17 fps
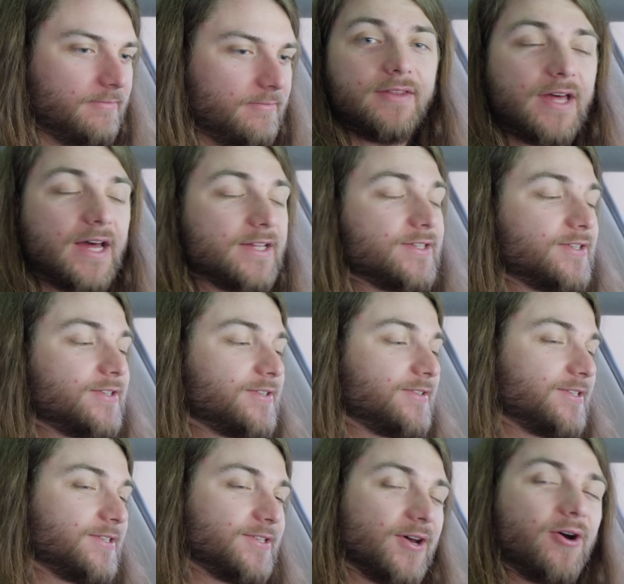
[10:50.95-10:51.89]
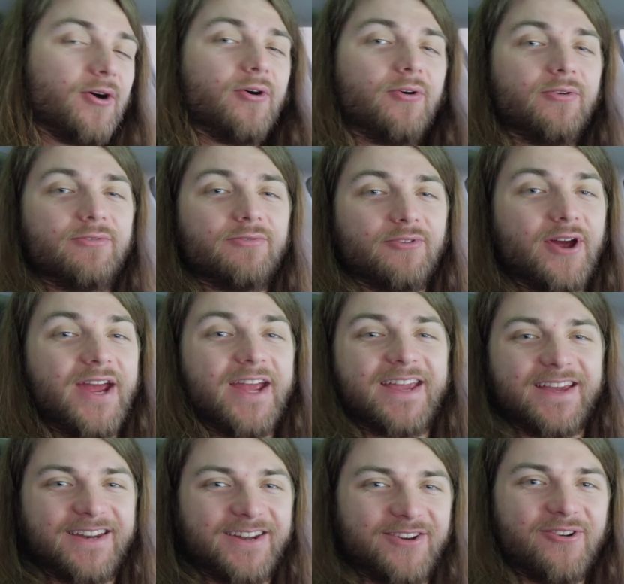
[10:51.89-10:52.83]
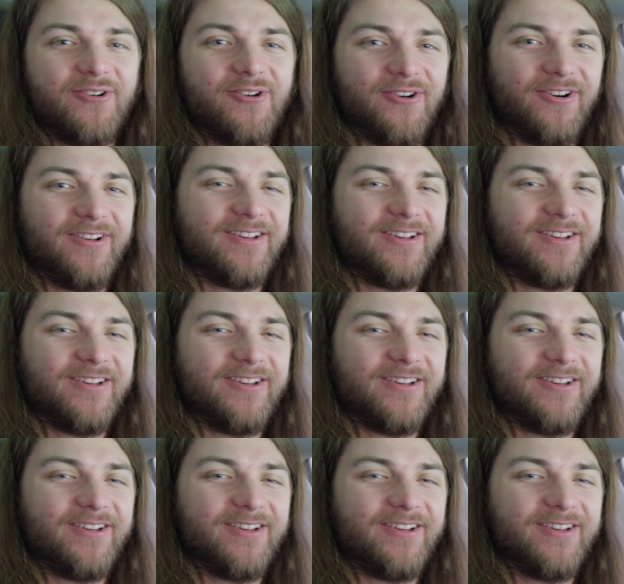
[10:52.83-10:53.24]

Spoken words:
That's so freaking cool.